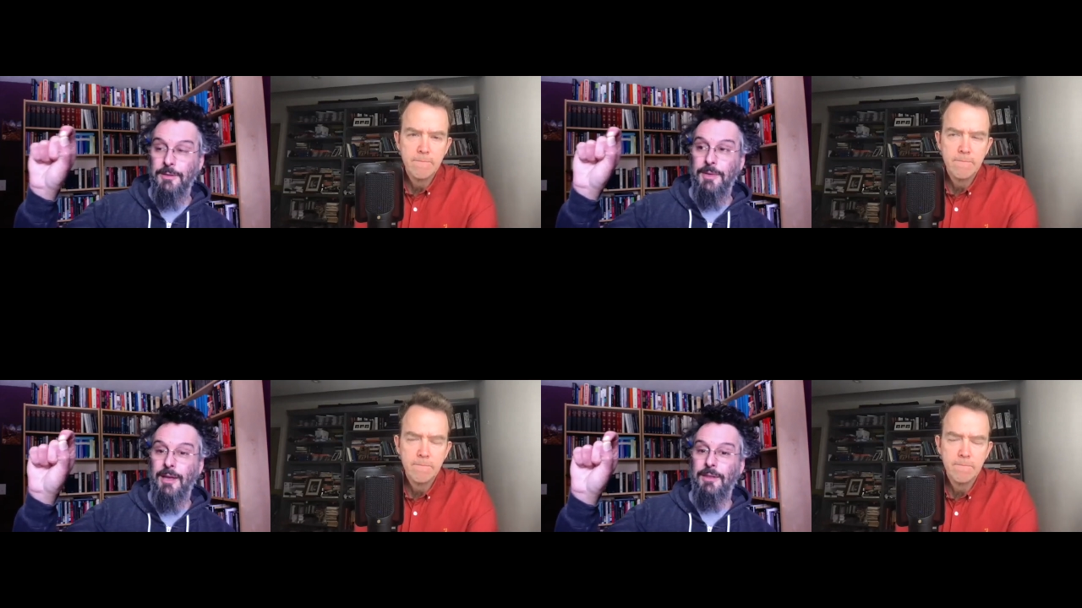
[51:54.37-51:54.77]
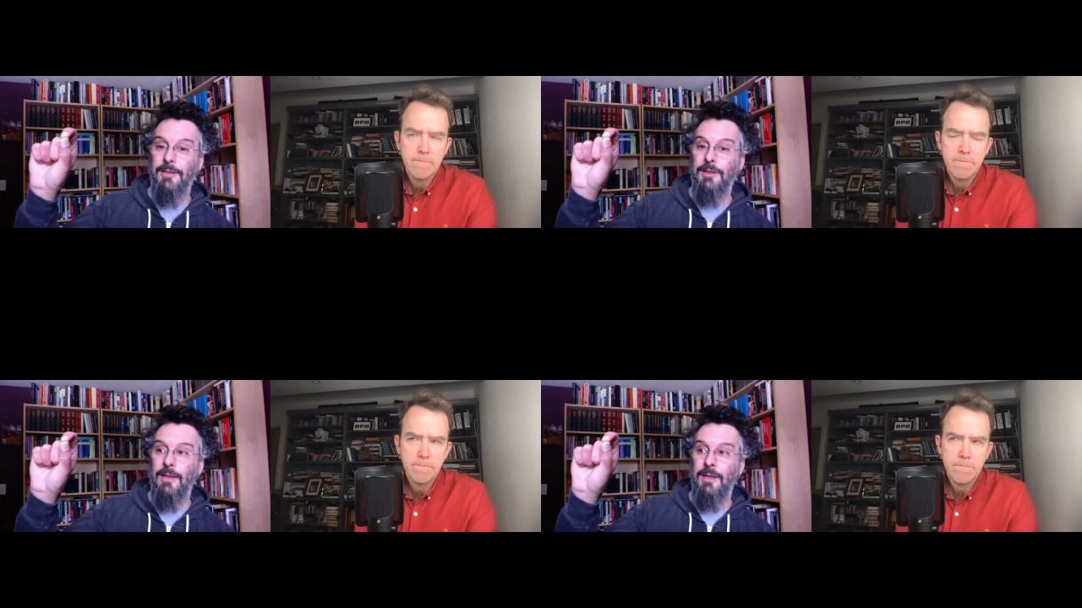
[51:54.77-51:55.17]
Speaker 1: Now, I
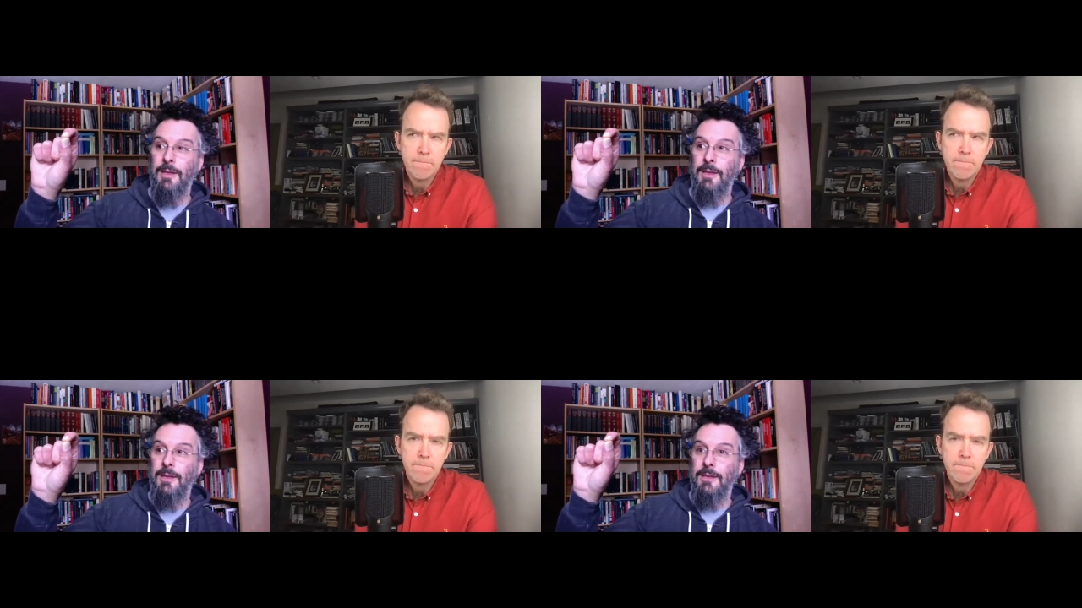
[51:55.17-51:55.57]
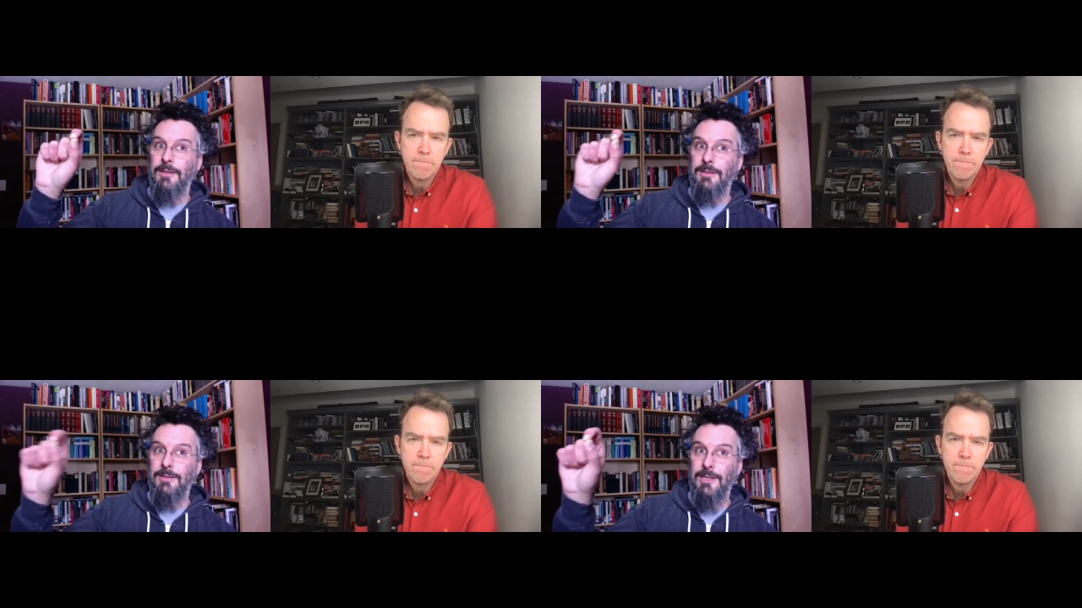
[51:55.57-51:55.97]
think the
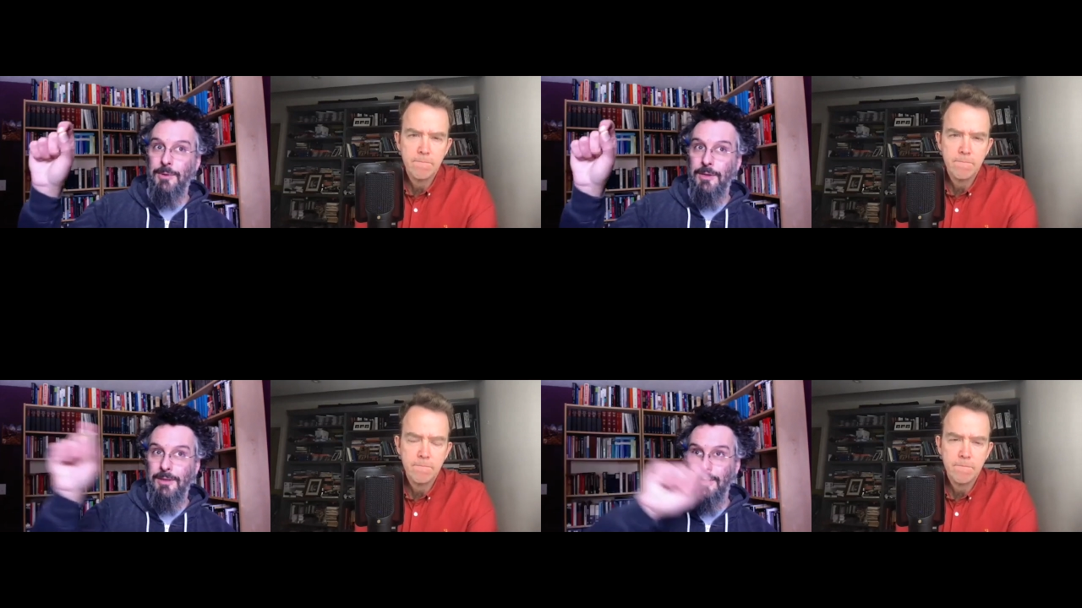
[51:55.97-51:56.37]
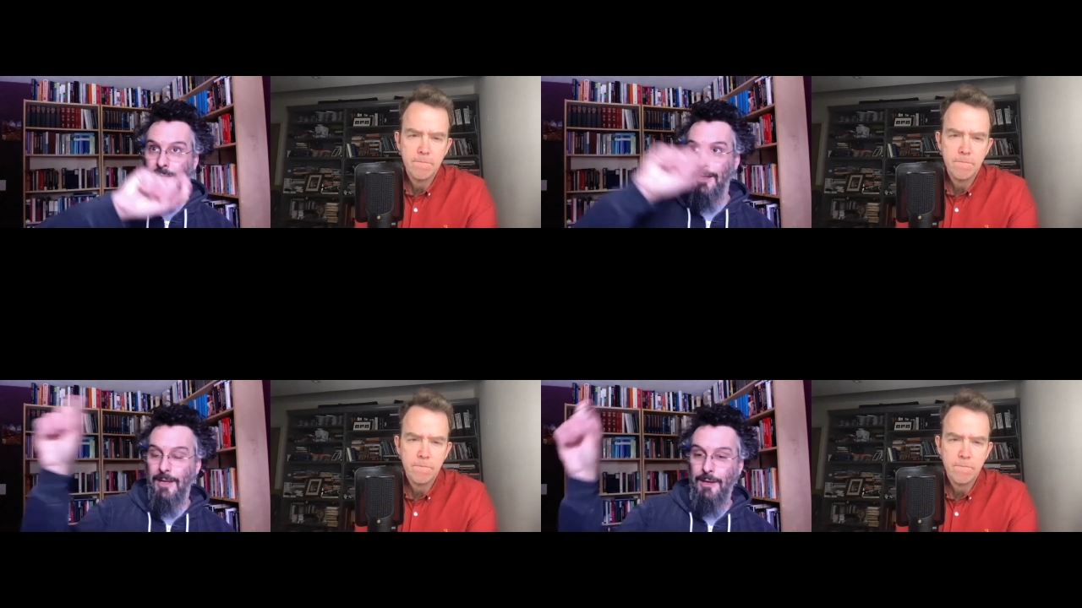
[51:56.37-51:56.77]
sleeping thing
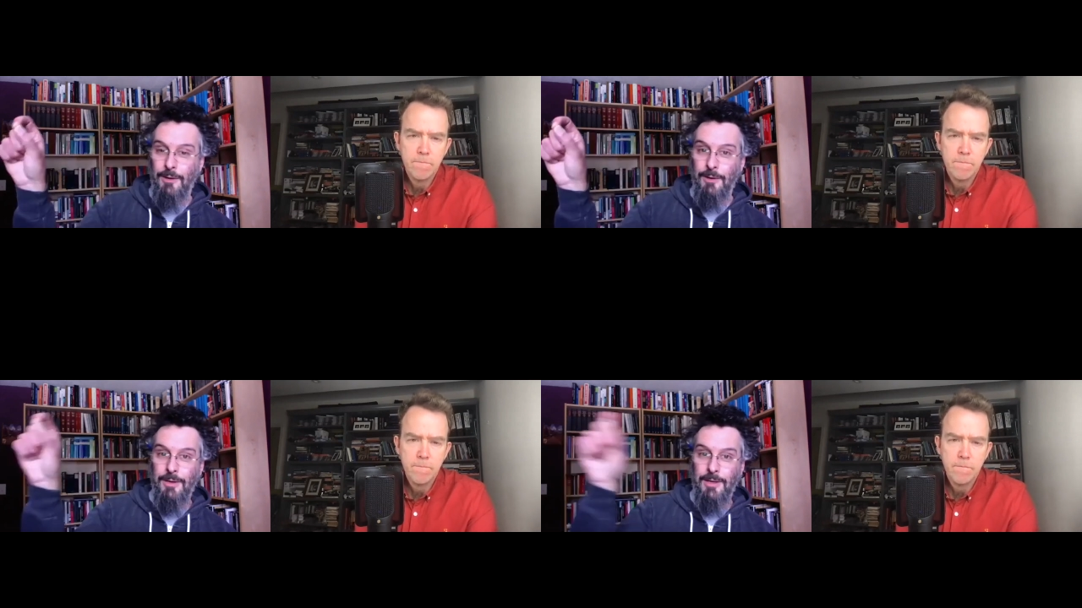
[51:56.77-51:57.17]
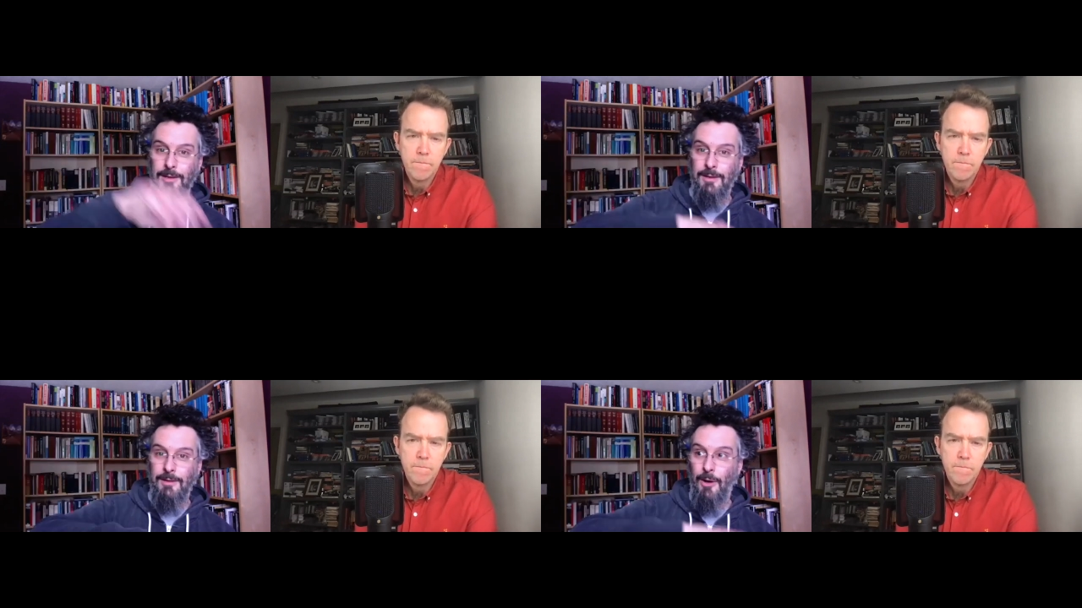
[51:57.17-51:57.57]
here
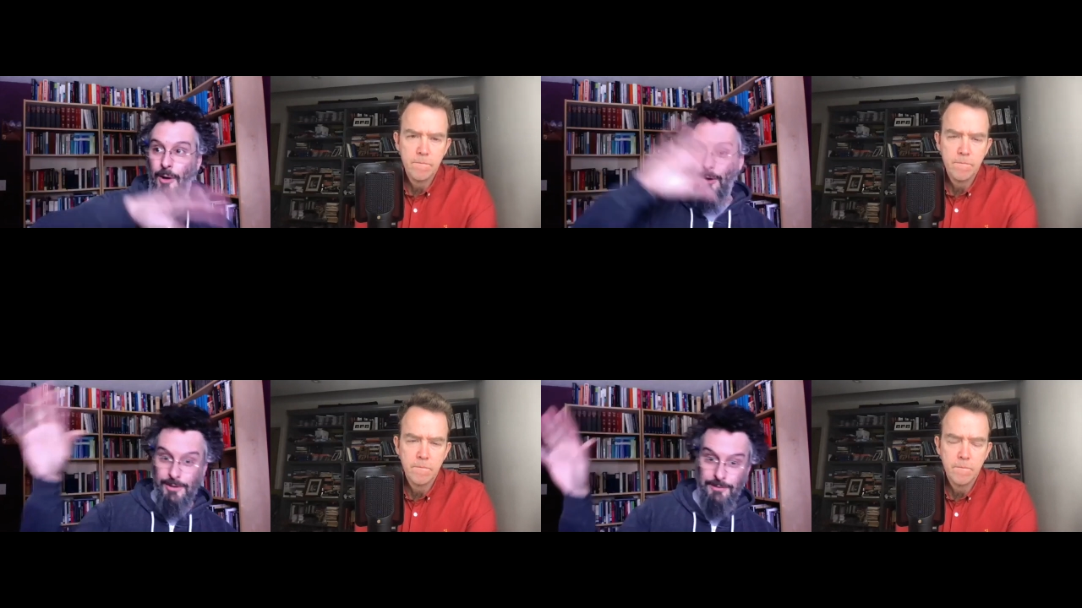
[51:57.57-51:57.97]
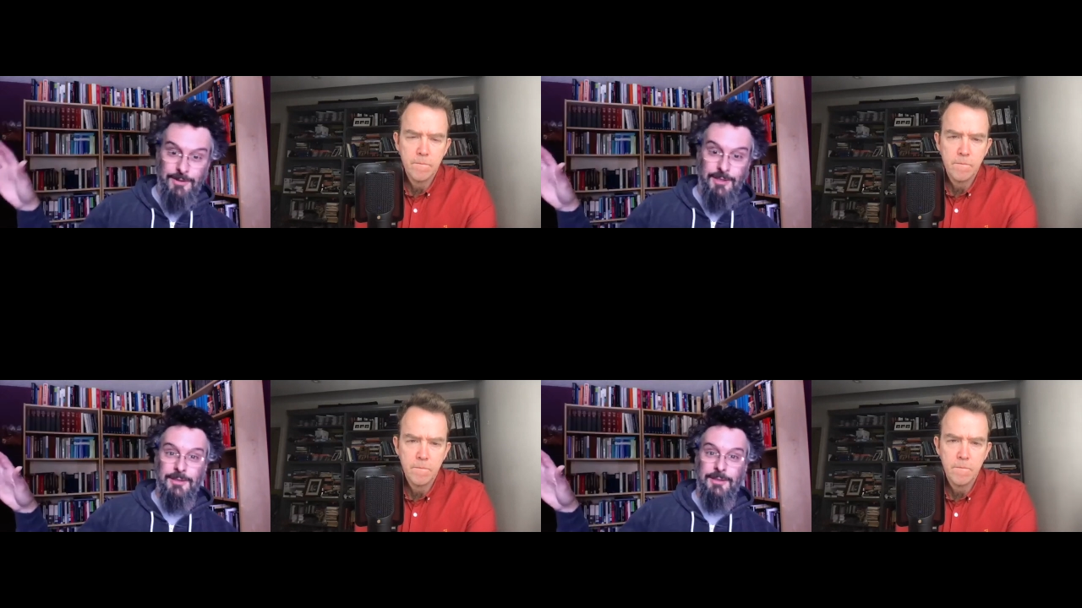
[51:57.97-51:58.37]
in all of
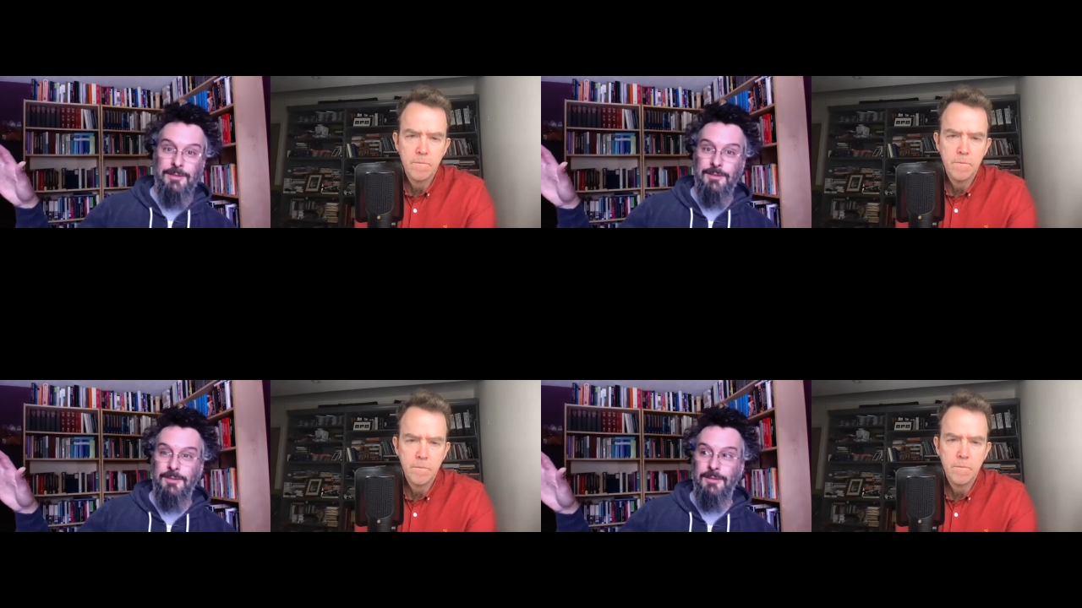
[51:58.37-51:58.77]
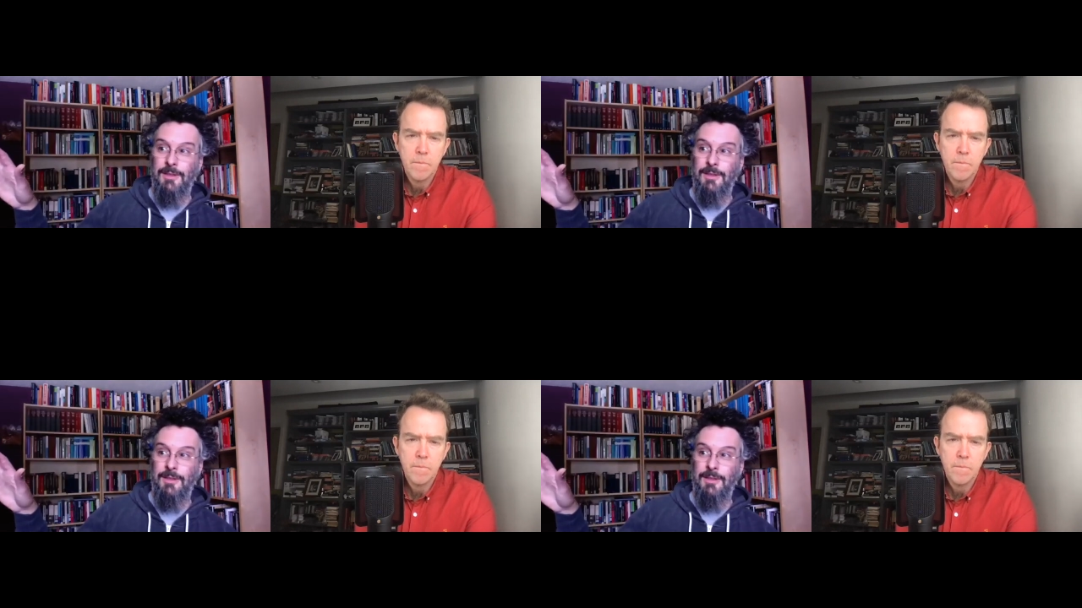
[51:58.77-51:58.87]
this